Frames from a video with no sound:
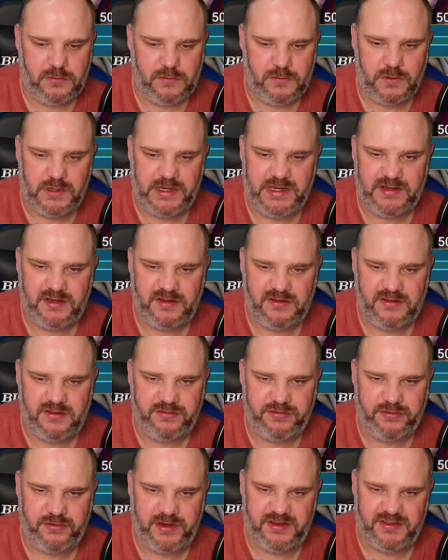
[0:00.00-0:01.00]
Right, he tends
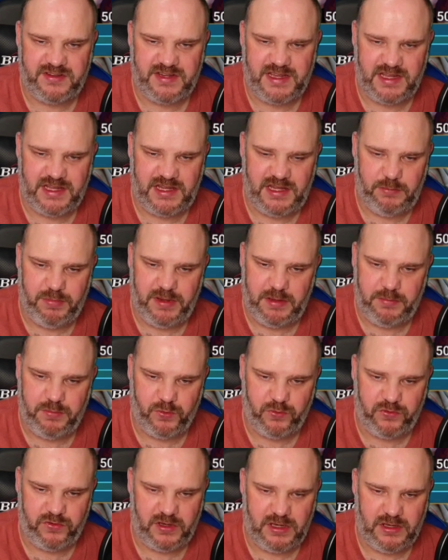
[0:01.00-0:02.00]
to freeze tanky people,
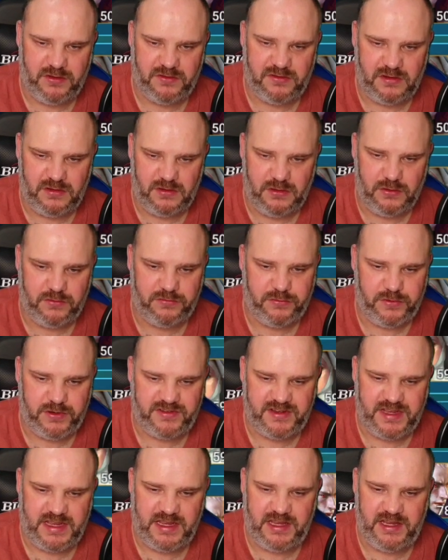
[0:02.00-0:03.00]
so let's look for a
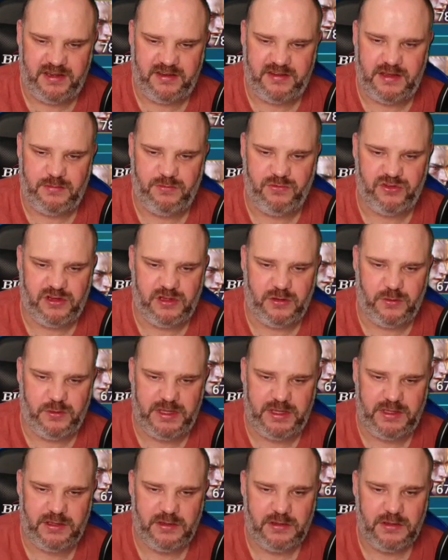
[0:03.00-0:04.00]
tanky team, shall we?